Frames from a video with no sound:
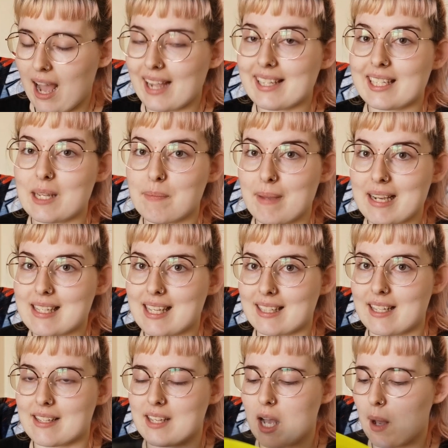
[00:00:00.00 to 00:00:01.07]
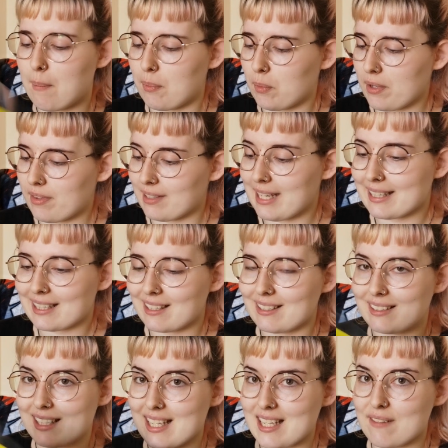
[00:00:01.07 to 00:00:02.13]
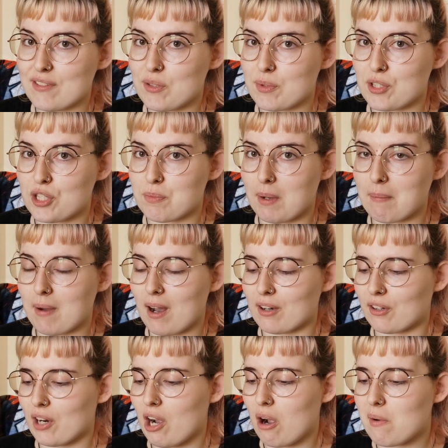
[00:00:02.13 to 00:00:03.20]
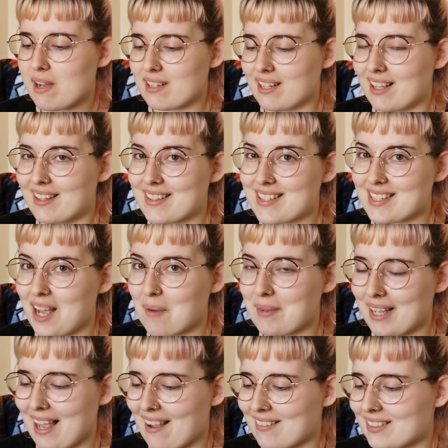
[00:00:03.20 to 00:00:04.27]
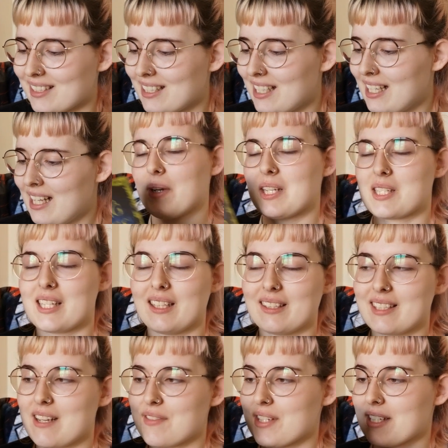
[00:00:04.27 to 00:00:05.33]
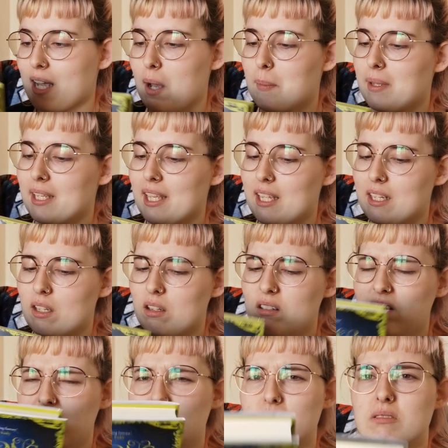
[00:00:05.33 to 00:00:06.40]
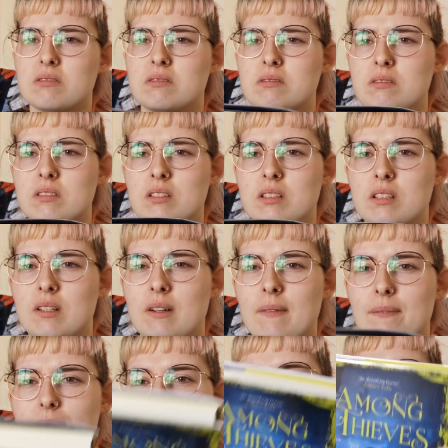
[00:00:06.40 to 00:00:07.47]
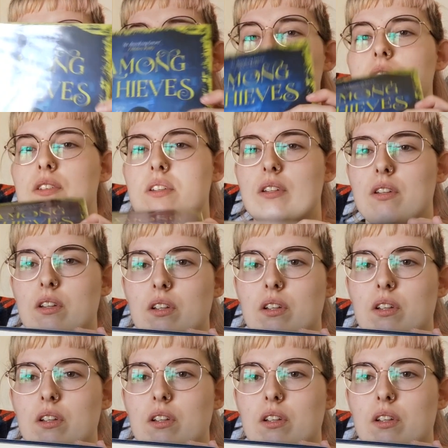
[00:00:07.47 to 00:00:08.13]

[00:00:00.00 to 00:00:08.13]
I keep mixing this up with Little Thieves, which is by Margaret Owen, that's coming out. Because Little Thieves is coming in... Oh, that's odd.